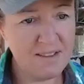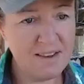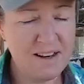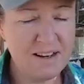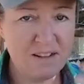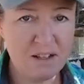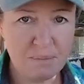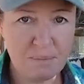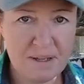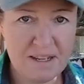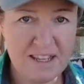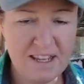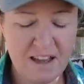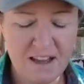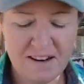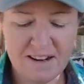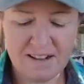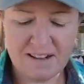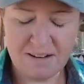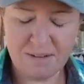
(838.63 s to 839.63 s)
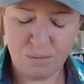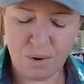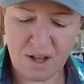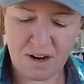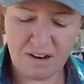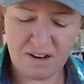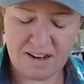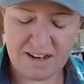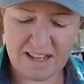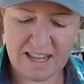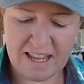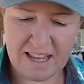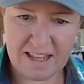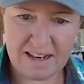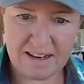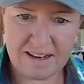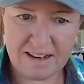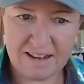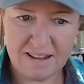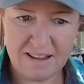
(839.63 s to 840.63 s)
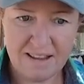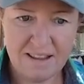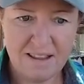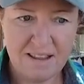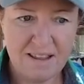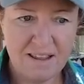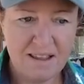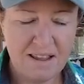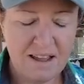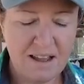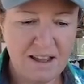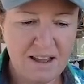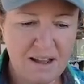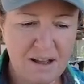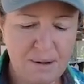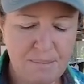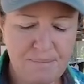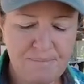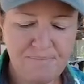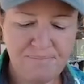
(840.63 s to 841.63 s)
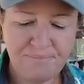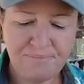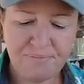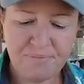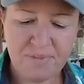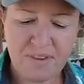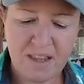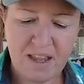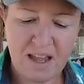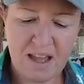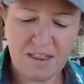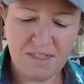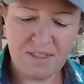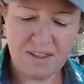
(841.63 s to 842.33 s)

then I took pity on it and watered it again. I